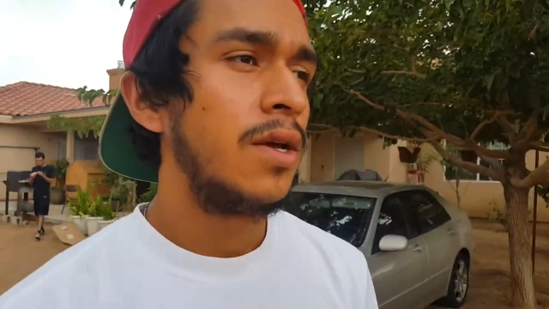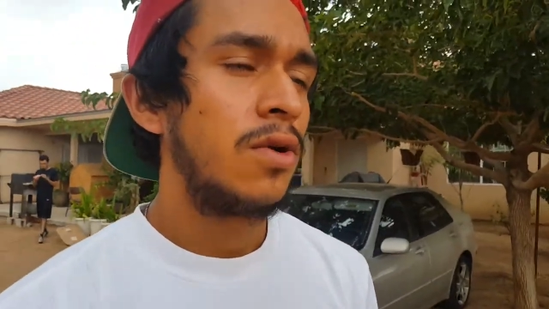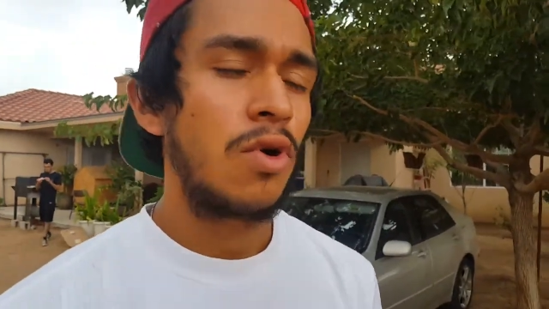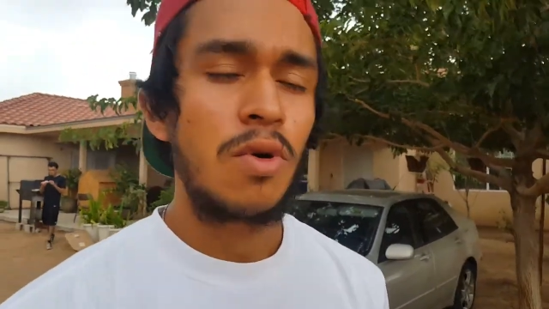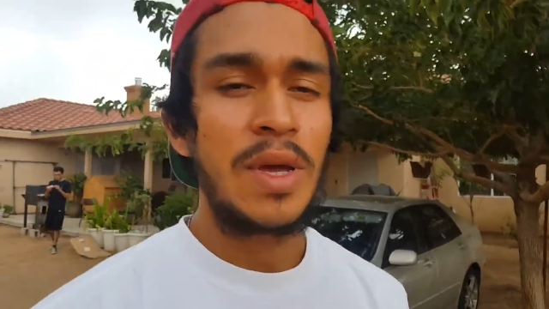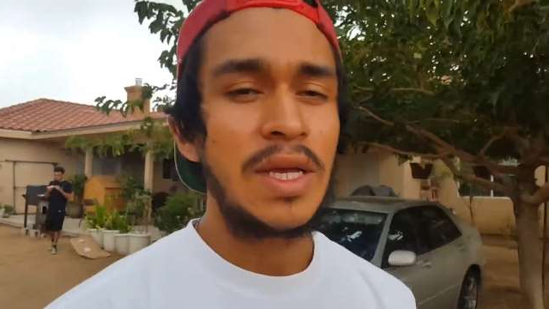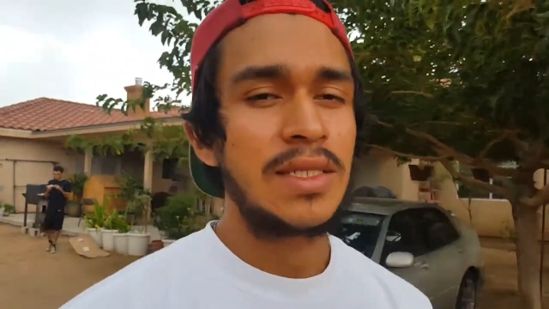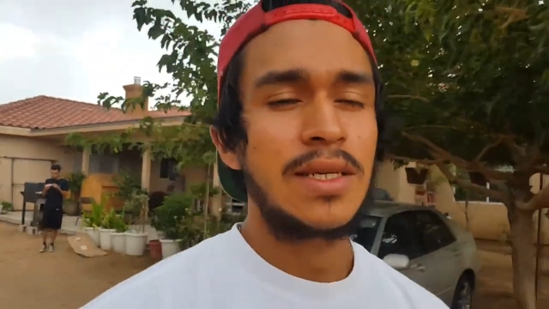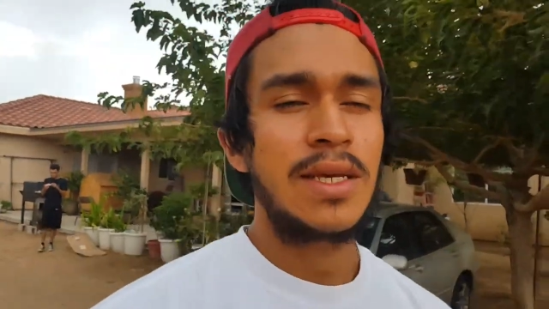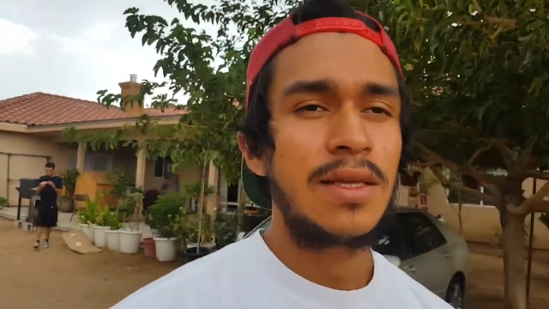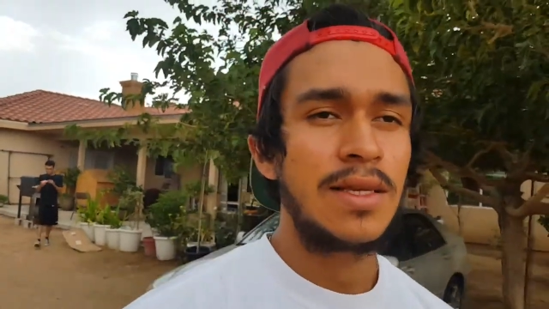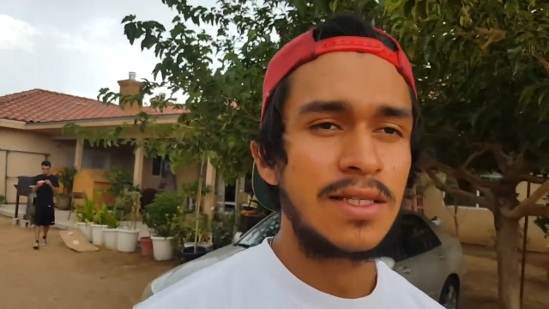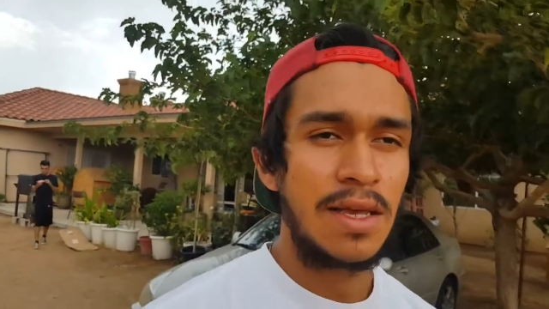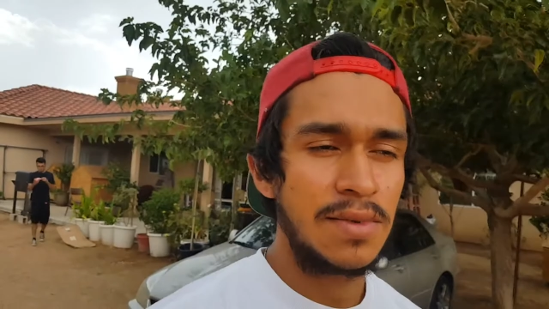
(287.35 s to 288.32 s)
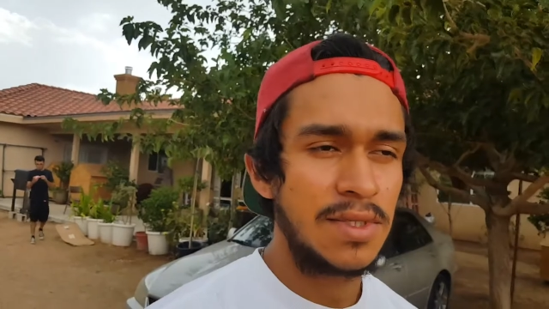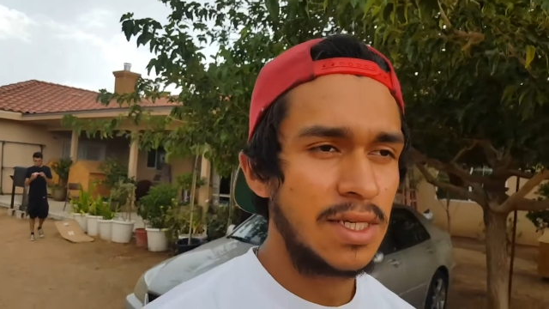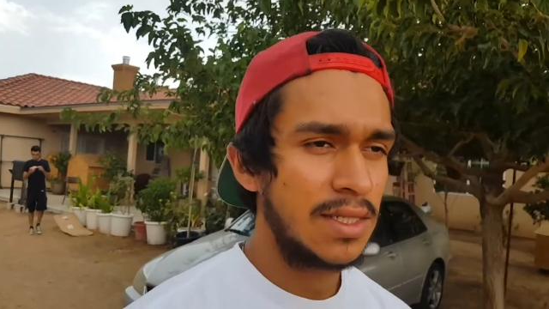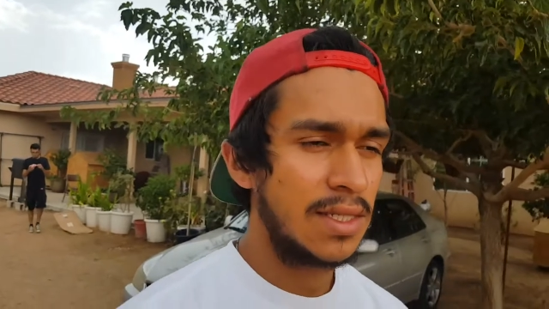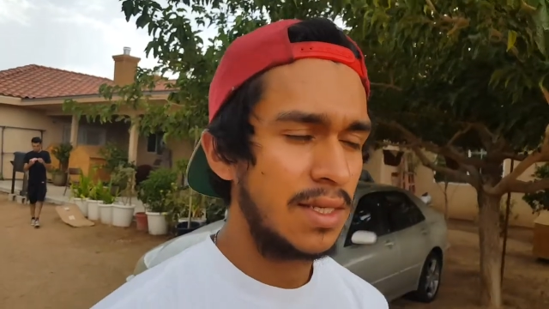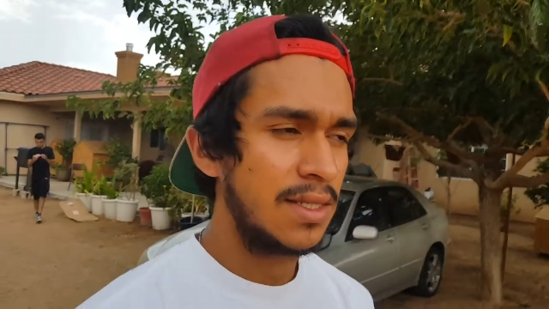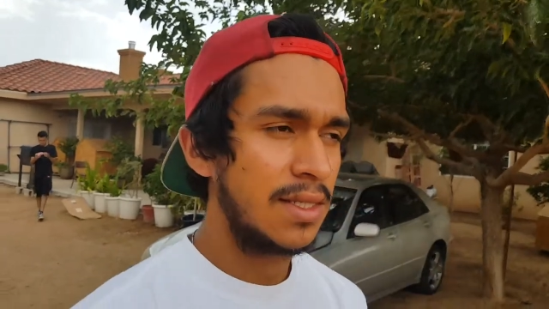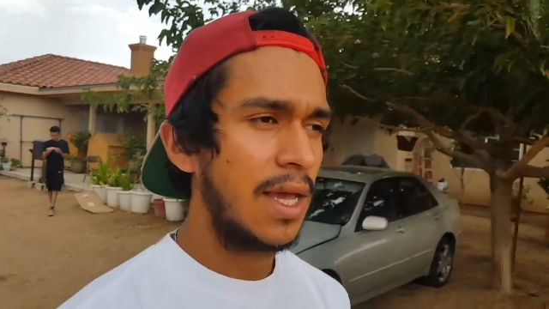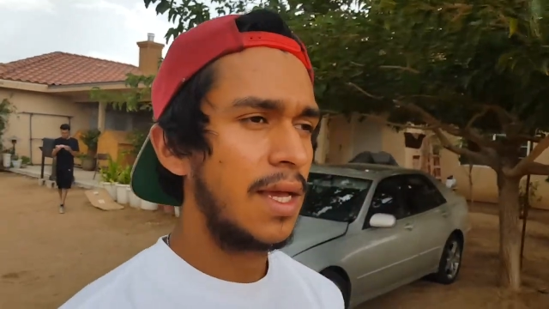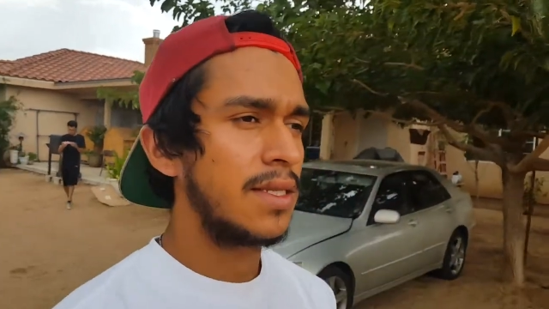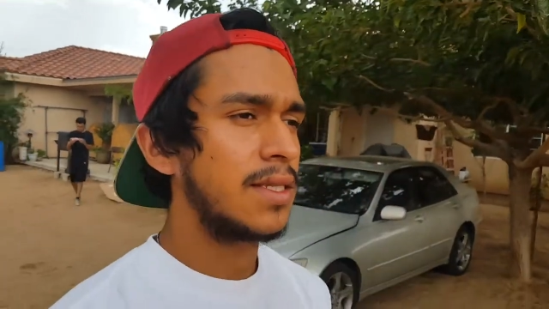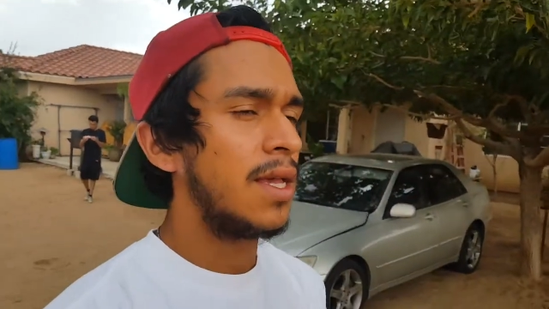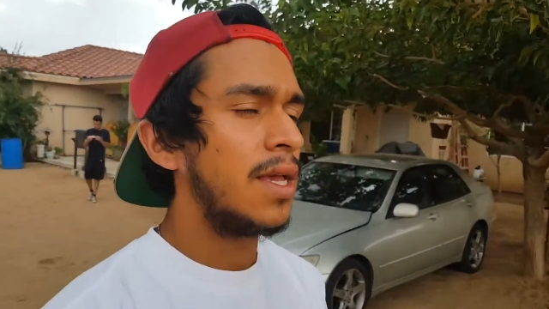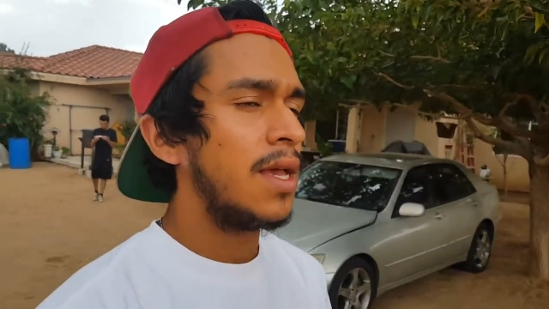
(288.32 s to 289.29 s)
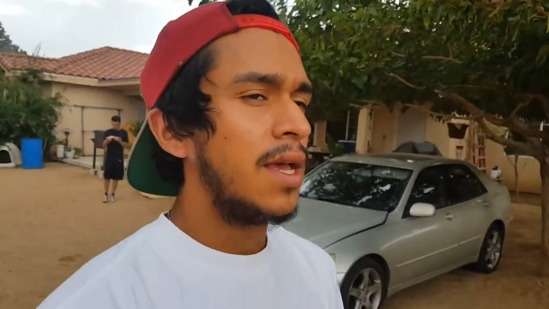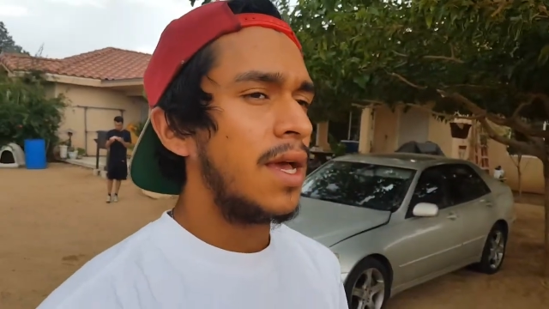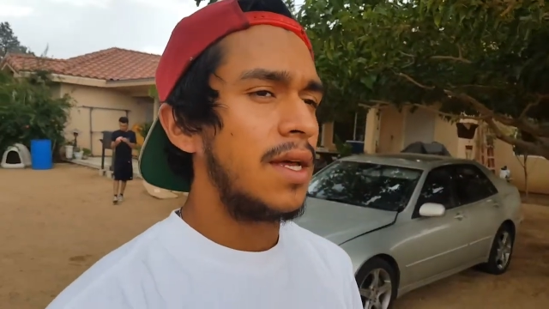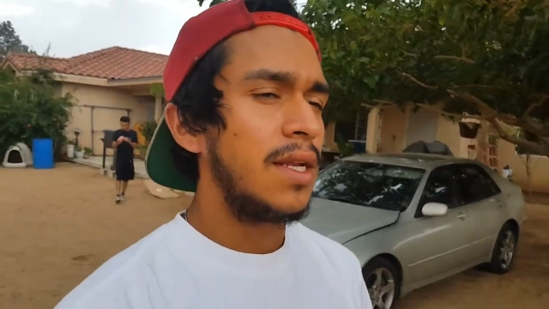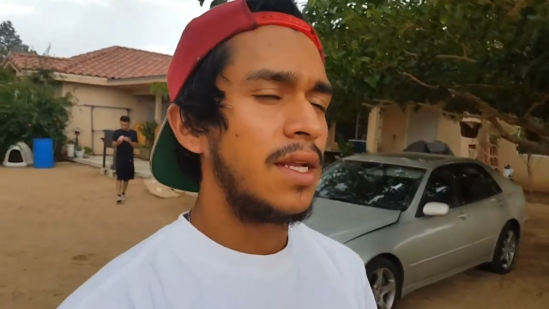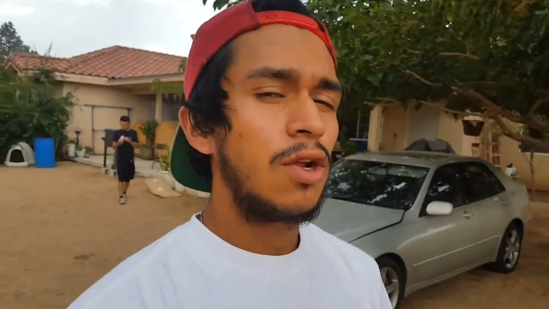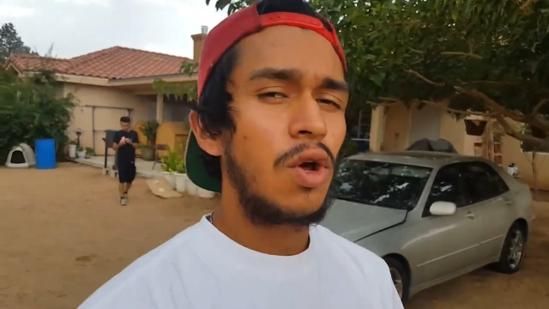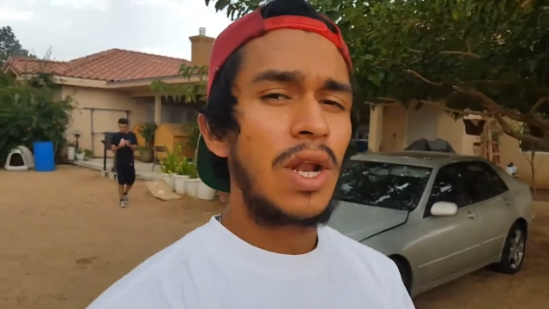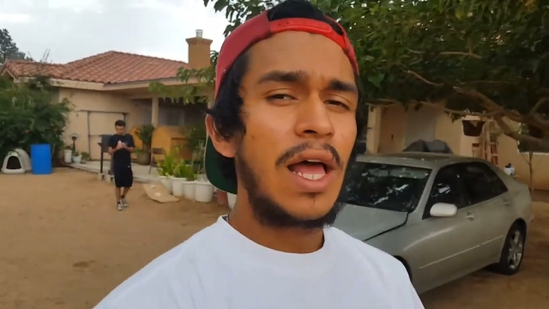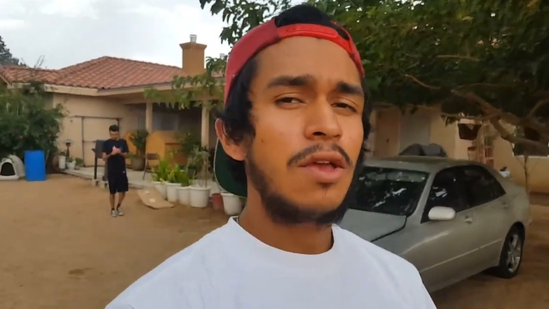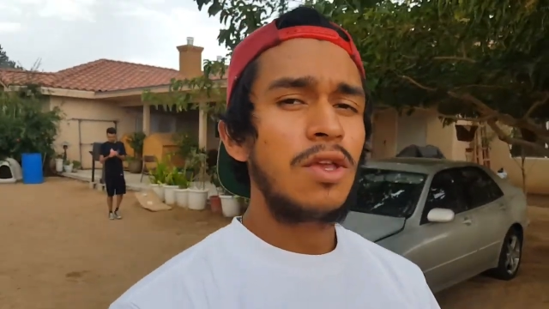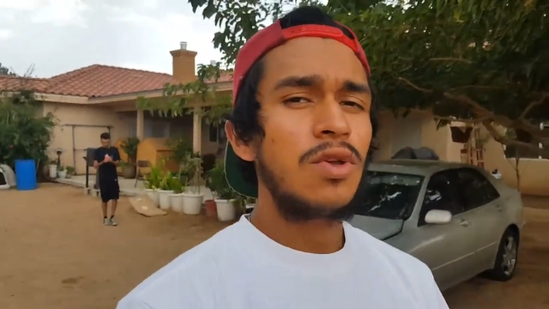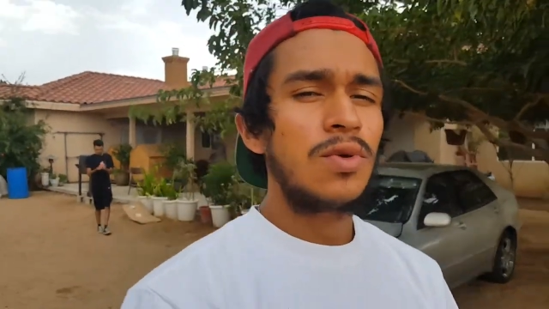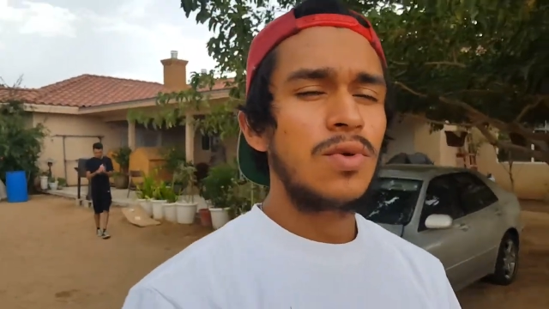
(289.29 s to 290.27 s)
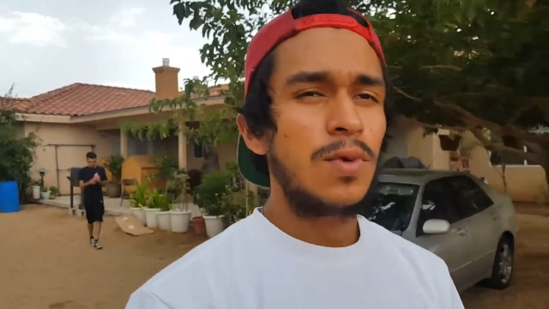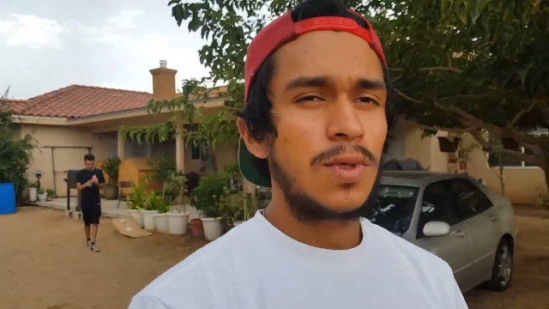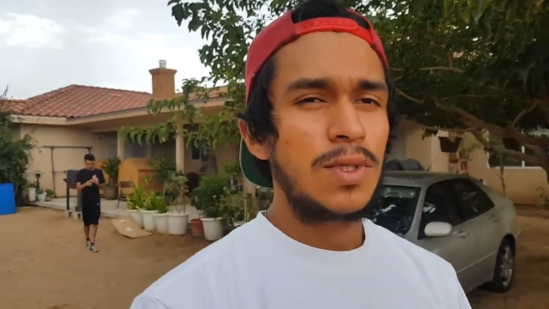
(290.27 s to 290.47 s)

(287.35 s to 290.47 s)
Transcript: or basically the 7/16 size, and it'll allow you